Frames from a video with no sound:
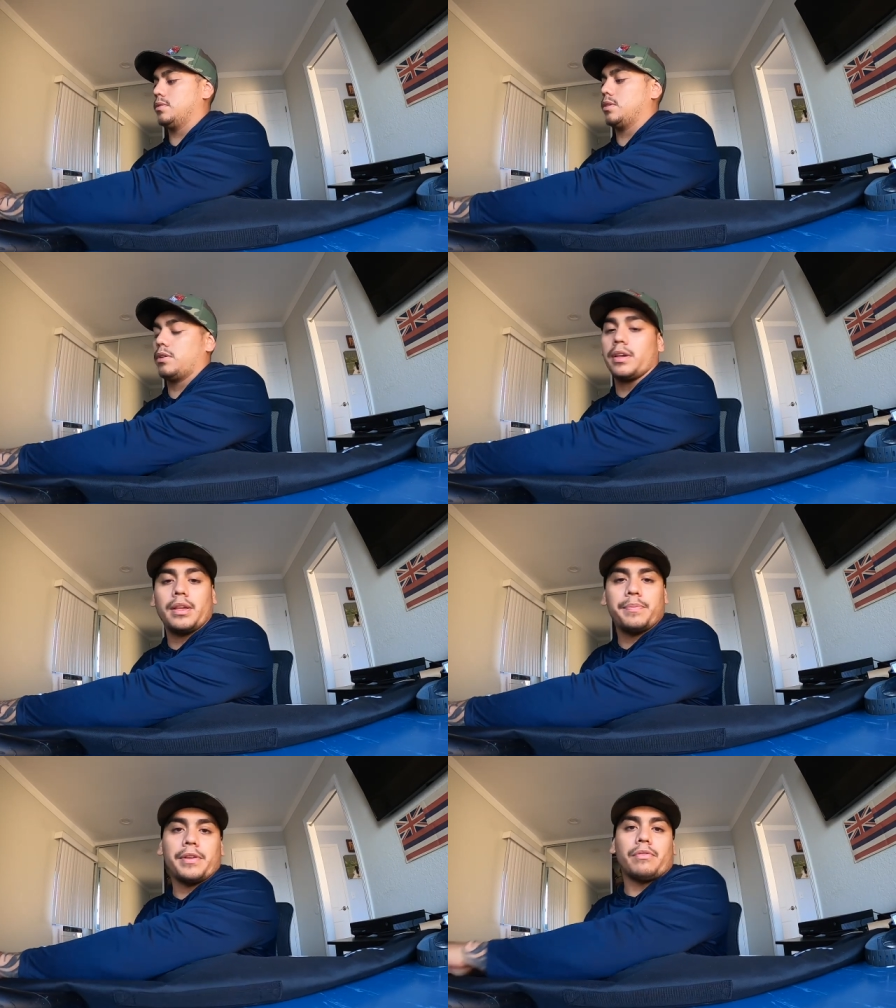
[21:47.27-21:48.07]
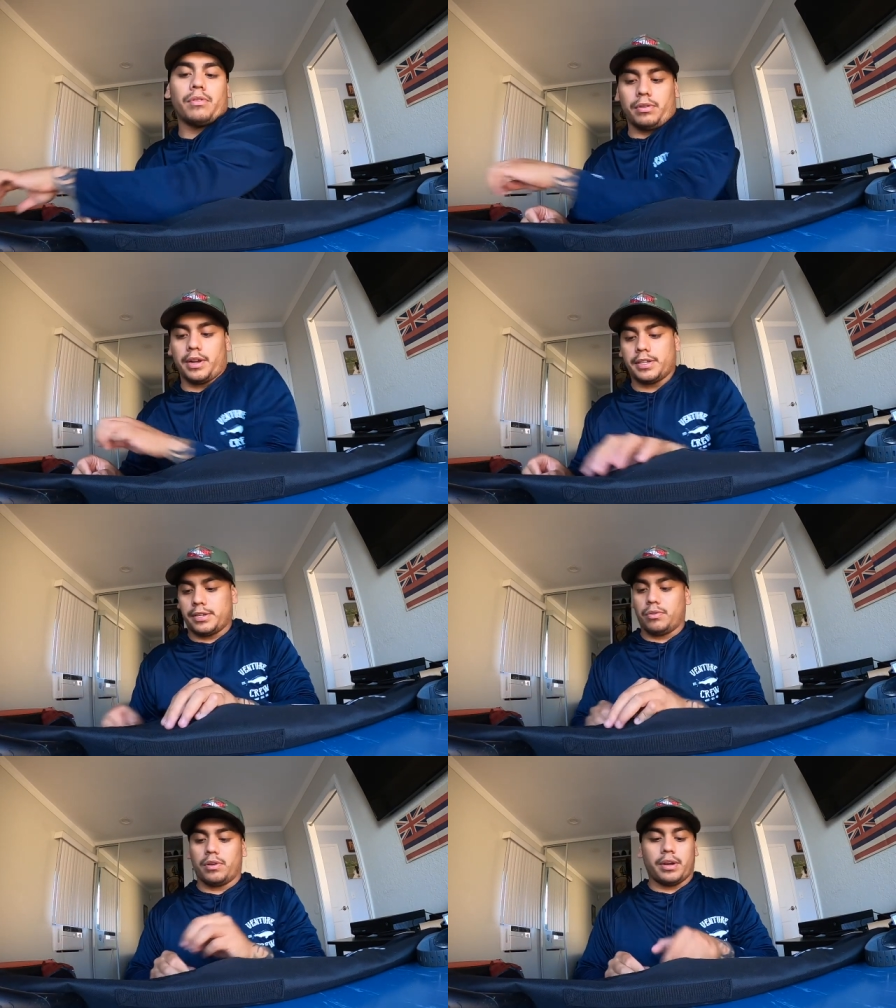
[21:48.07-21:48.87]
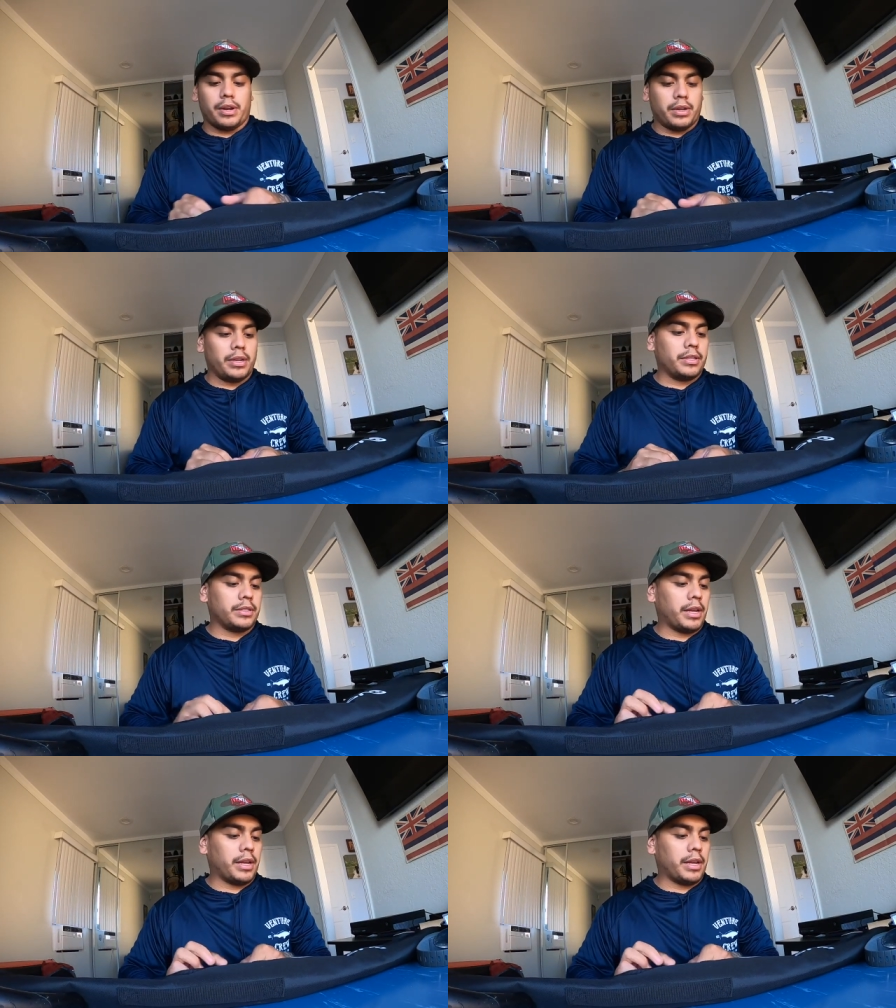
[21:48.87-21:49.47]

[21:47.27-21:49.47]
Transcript: So I keep it real nice and organized.